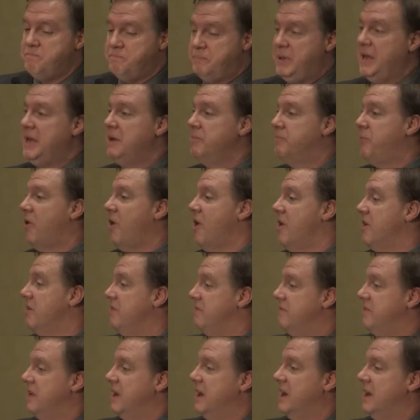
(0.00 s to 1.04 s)
being part
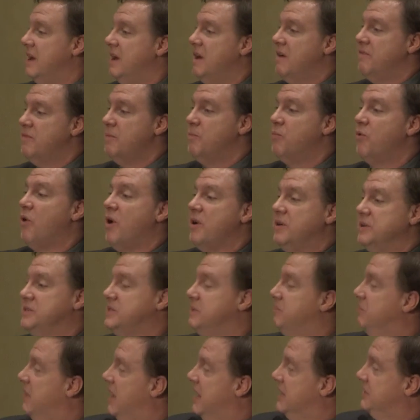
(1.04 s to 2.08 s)
of a broader
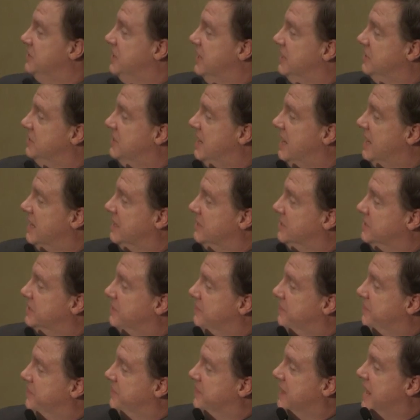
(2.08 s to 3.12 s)
supply chain challenge.
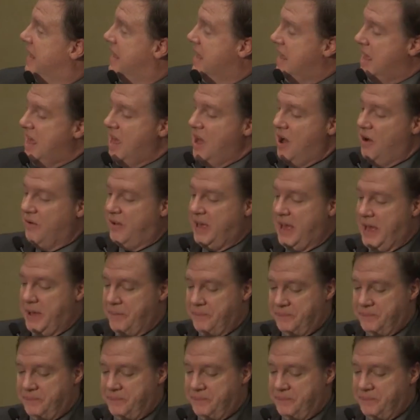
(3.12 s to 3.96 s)
Okay.